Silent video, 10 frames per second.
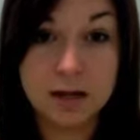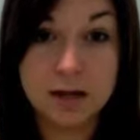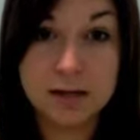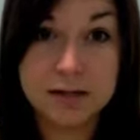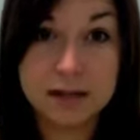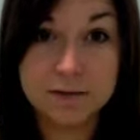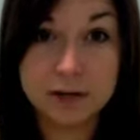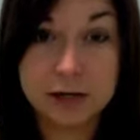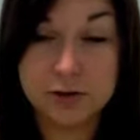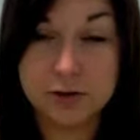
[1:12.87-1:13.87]
Staff
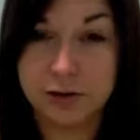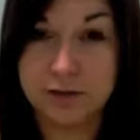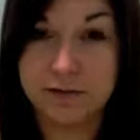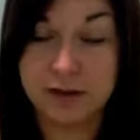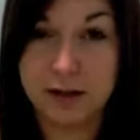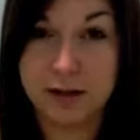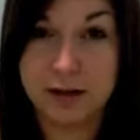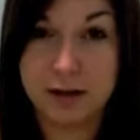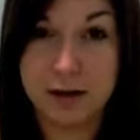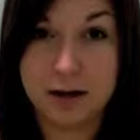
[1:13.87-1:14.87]
writers are going to find
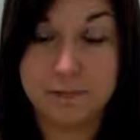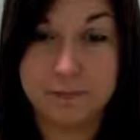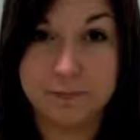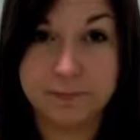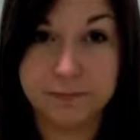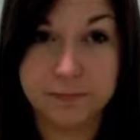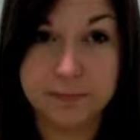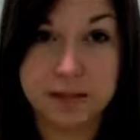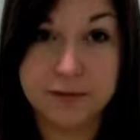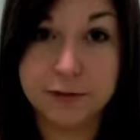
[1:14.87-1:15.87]

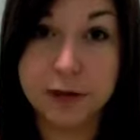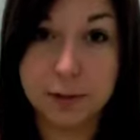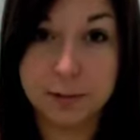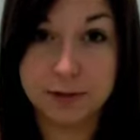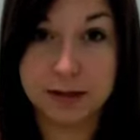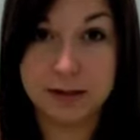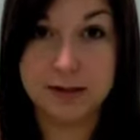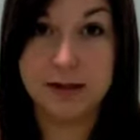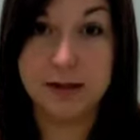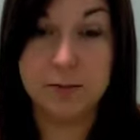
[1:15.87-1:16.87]
different companies
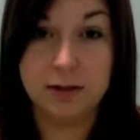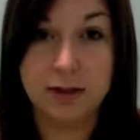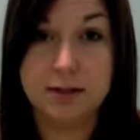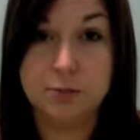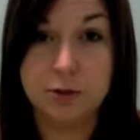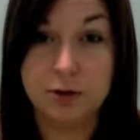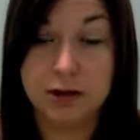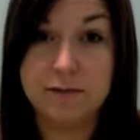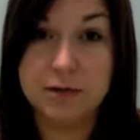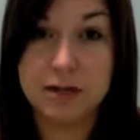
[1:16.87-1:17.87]
that would like to put their
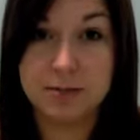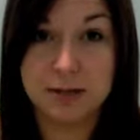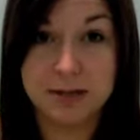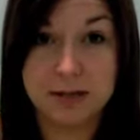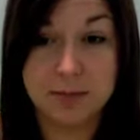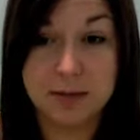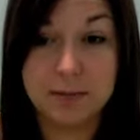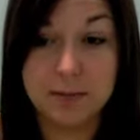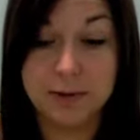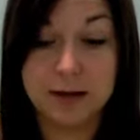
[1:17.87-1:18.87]
advertisements in the
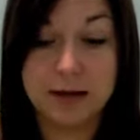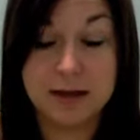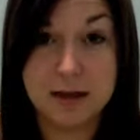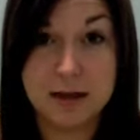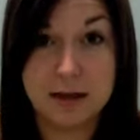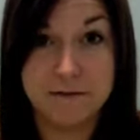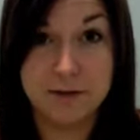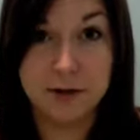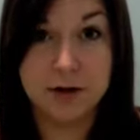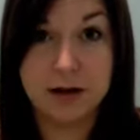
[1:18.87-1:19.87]
paper, and then they
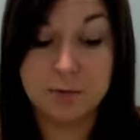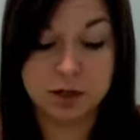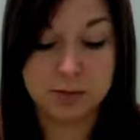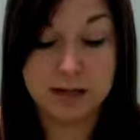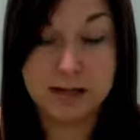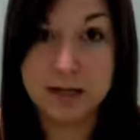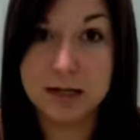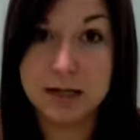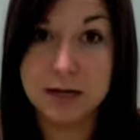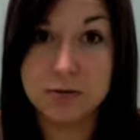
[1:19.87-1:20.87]
figure out how much space they
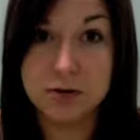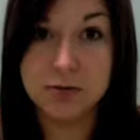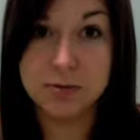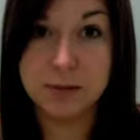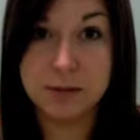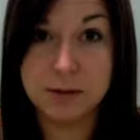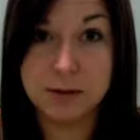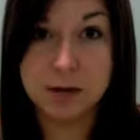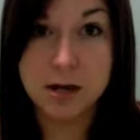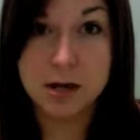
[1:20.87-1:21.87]
need on the newspaper
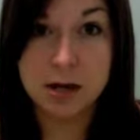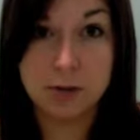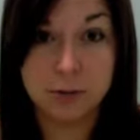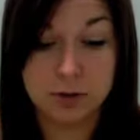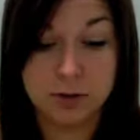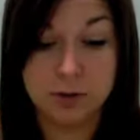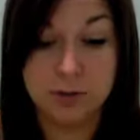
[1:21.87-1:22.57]
in order to